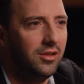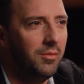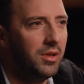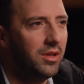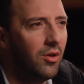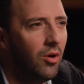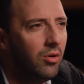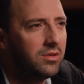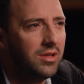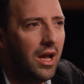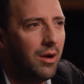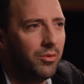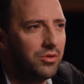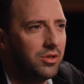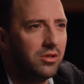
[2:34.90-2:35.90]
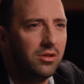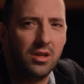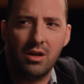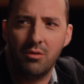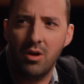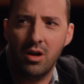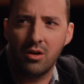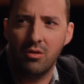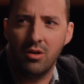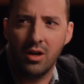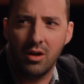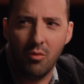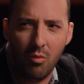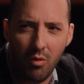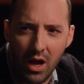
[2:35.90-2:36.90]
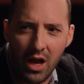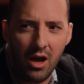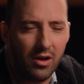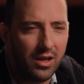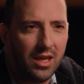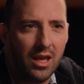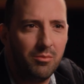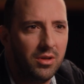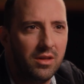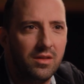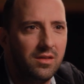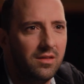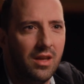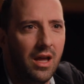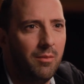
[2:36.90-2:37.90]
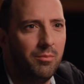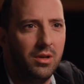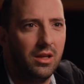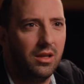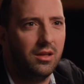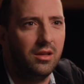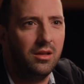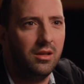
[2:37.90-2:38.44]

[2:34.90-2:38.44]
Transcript: I mean, the whole time we were just looking around going, wow, I can't believe this is happening.